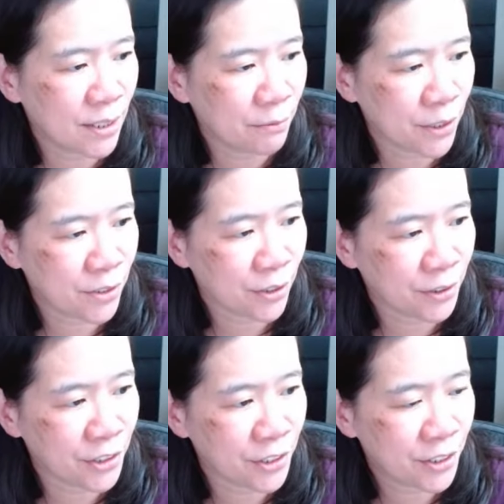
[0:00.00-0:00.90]
some
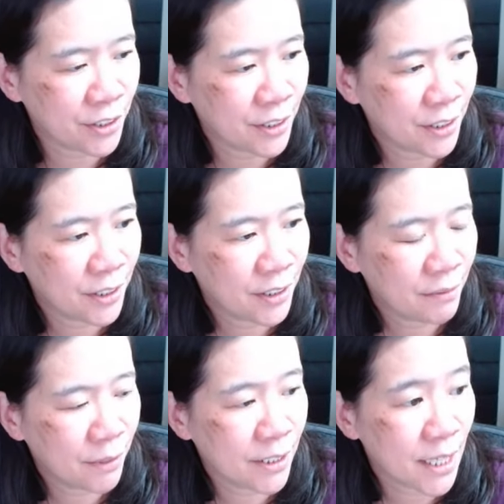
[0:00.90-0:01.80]
research
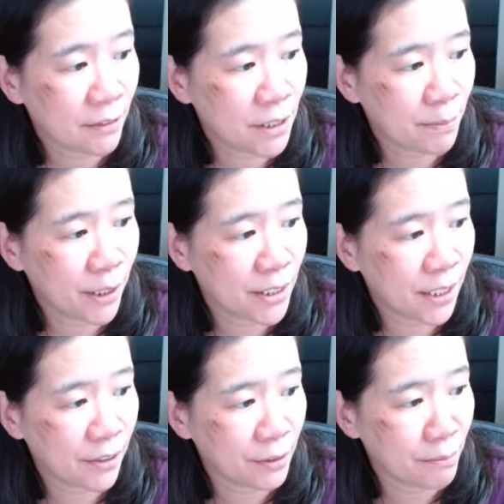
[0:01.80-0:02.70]
because I was putting
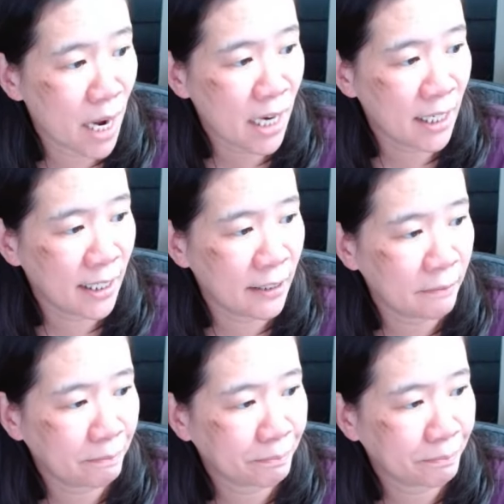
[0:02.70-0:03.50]
together my